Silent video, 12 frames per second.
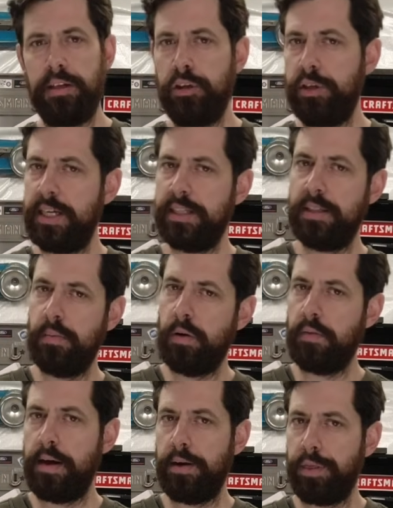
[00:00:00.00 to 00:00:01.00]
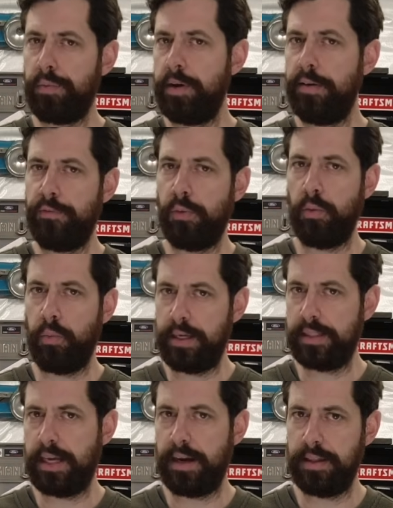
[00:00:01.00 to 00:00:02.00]
you'd get somewhere around 3 to 4
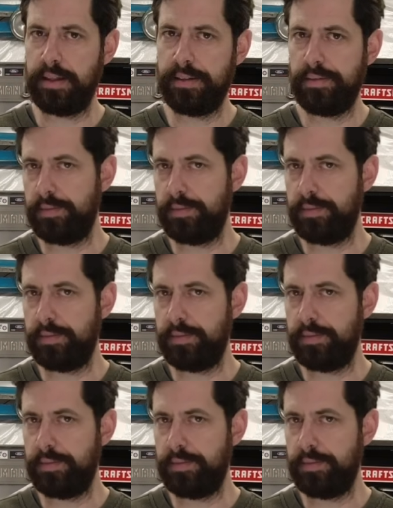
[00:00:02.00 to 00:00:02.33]
weeks out of this,